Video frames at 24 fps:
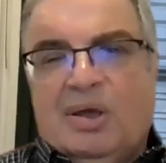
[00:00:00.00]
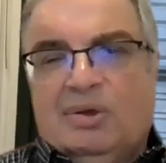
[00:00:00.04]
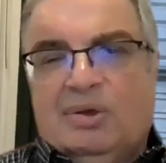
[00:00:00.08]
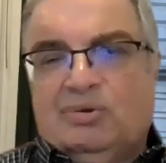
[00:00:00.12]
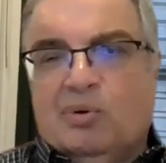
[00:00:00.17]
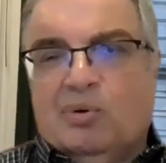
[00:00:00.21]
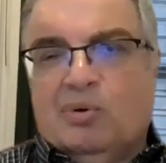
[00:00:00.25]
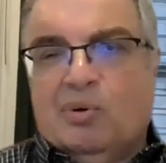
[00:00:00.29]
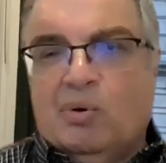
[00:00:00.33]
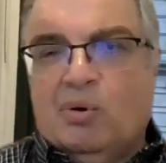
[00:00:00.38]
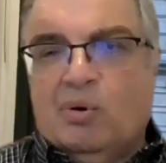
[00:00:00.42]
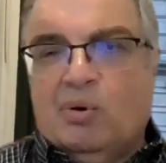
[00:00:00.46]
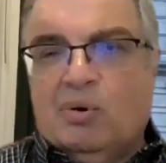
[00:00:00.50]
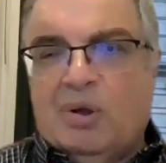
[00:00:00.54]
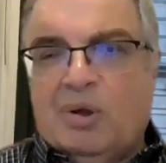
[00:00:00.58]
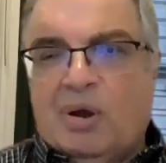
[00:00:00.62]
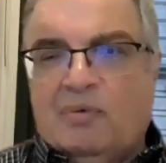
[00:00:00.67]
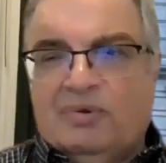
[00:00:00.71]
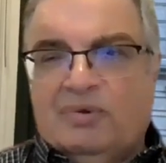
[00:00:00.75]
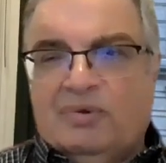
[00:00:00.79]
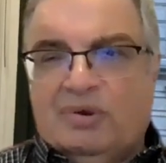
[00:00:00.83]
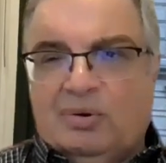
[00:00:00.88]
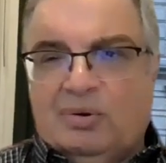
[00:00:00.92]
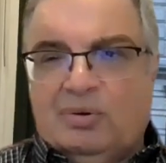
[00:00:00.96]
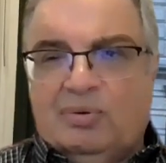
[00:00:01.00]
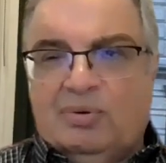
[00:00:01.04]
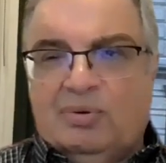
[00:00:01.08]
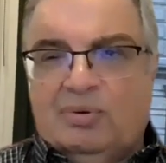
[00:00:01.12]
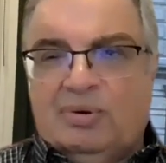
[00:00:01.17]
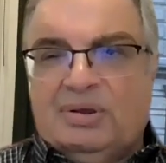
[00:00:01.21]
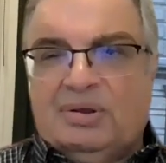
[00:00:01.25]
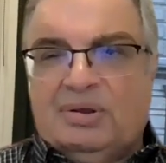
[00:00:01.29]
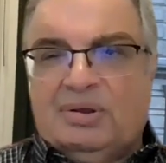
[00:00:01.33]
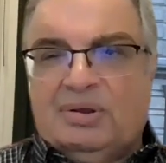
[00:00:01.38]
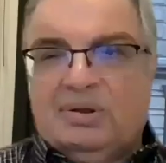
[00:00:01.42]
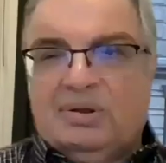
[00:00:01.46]
to all of you
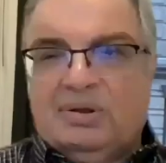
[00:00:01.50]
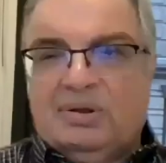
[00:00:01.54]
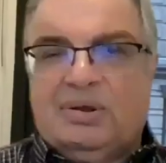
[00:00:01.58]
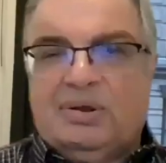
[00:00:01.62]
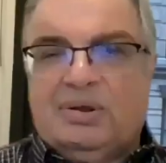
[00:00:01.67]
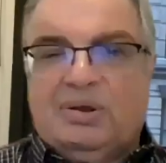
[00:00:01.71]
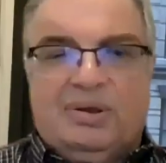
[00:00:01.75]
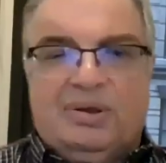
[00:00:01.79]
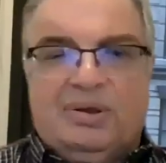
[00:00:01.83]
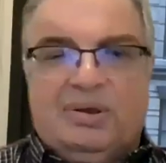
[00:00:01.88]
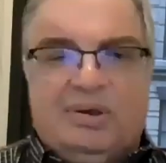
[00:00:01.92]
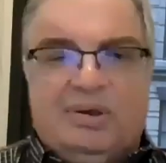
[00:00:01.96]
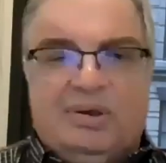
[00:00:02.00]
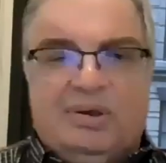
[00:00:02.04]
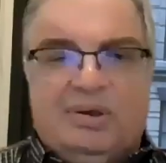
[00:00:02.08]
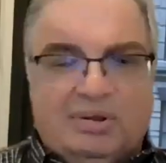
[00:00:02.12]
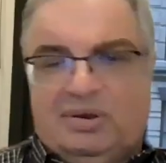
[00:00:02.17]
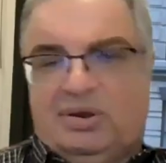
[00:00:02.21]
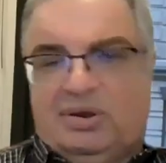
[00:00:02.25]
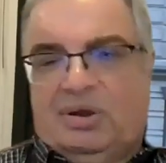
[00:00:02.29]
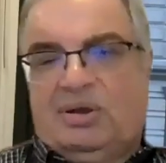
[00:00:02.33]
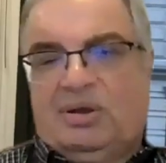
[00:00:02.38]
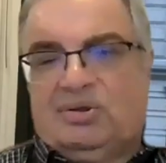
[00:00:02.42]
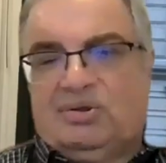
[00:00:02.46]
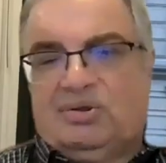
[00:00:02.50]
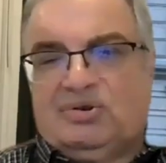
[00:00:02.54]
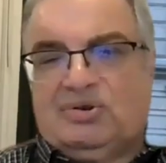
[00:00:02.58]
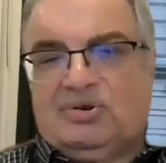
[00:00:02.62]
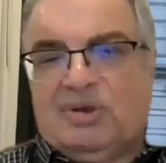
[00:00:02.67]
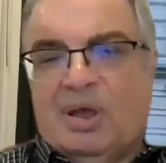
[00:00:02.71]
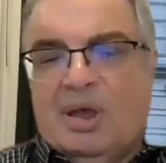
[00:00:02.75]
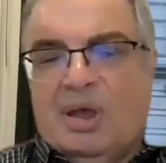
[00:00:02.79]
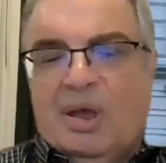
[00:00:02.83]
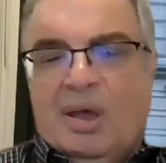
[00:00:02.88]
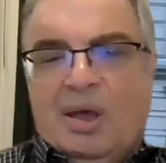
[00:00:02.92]
in the audience.